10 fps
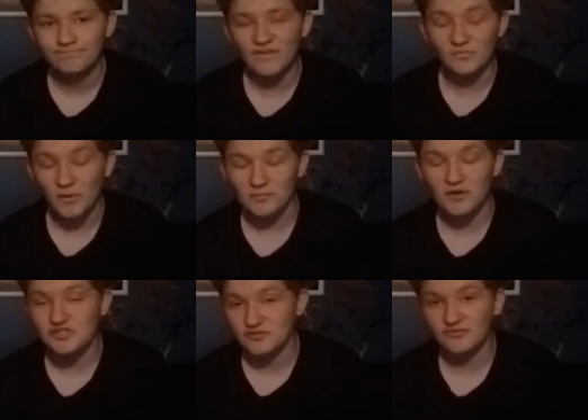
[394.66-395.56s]
That's my
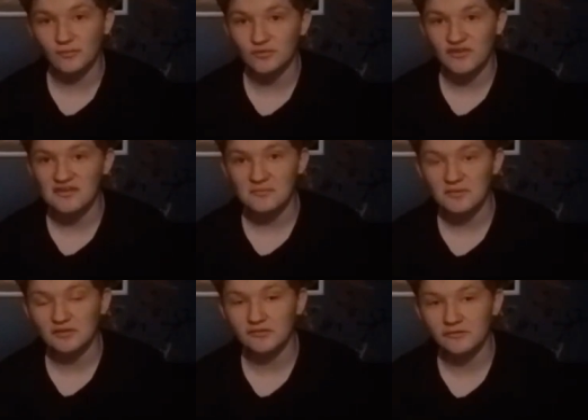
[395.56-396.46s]
impression of someone taking
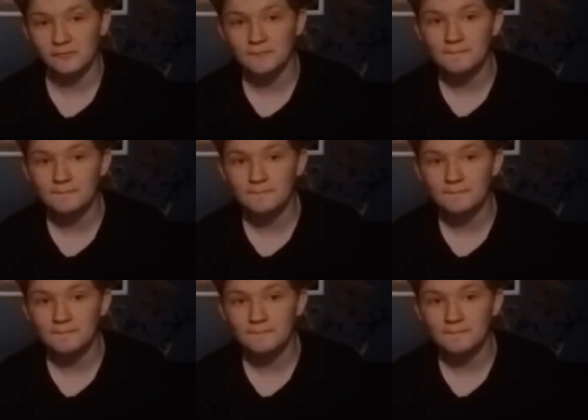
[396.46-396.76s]
pills.